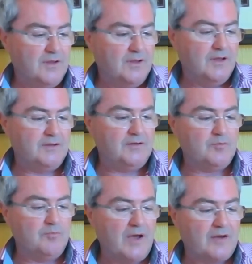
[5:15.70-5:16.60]
It
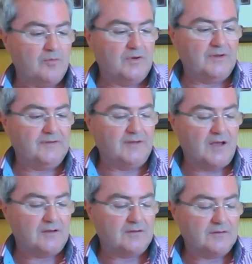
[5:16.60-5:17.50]
didn't matter what he
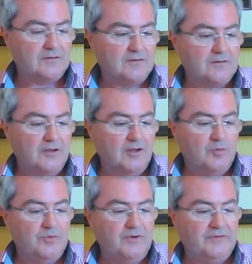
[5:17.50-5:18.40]
said,
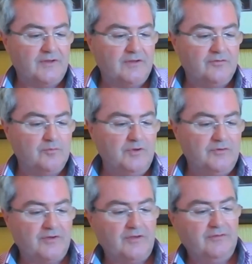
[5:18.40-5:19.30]
but he said some
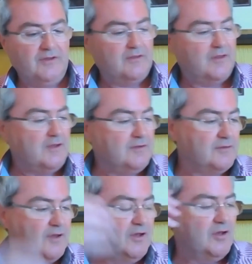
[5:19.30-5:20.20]
interesting things
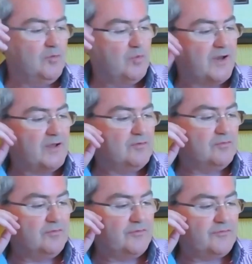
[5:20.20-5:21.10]
in what I could
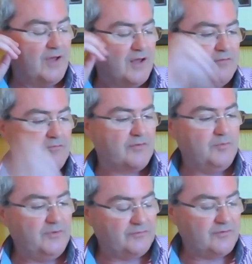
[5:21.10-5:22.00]
understand from
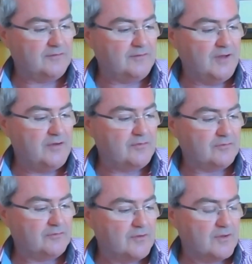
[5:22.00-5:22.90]
his translators.